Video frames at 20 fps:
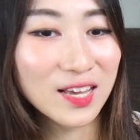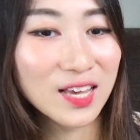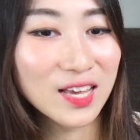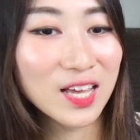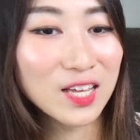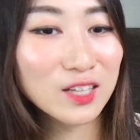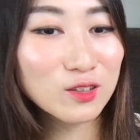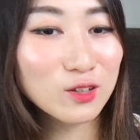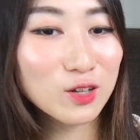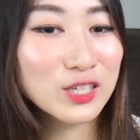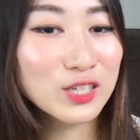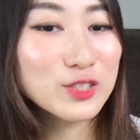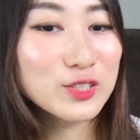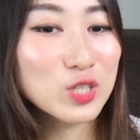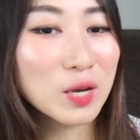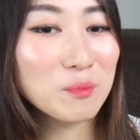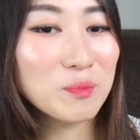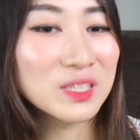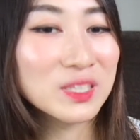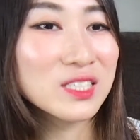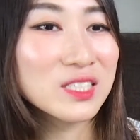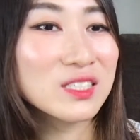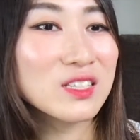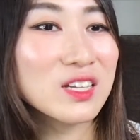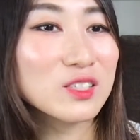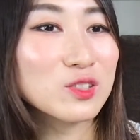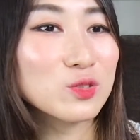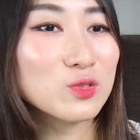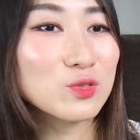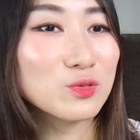And learn Japanese,
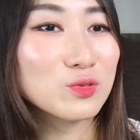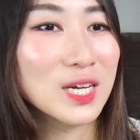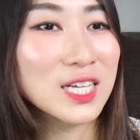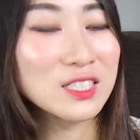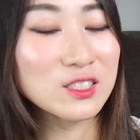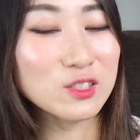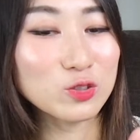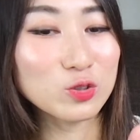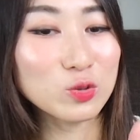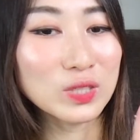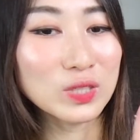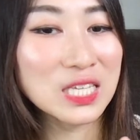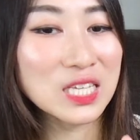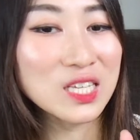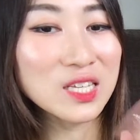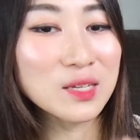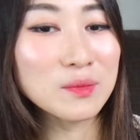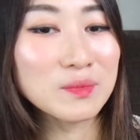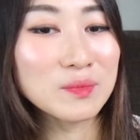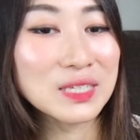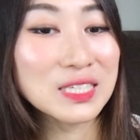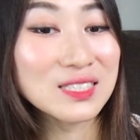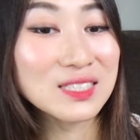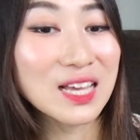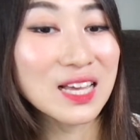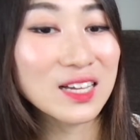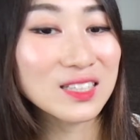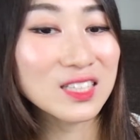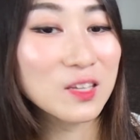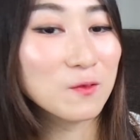that's right. So ki means
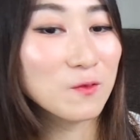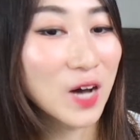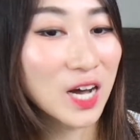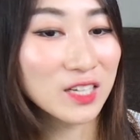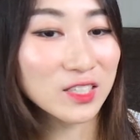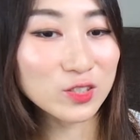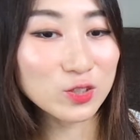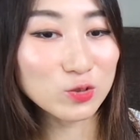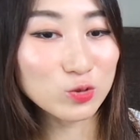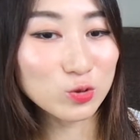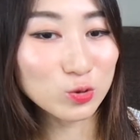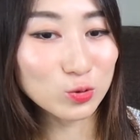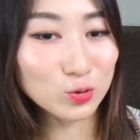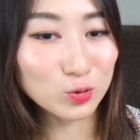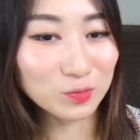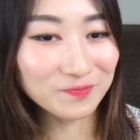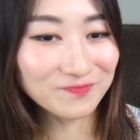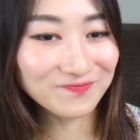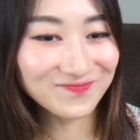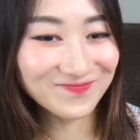device, tool.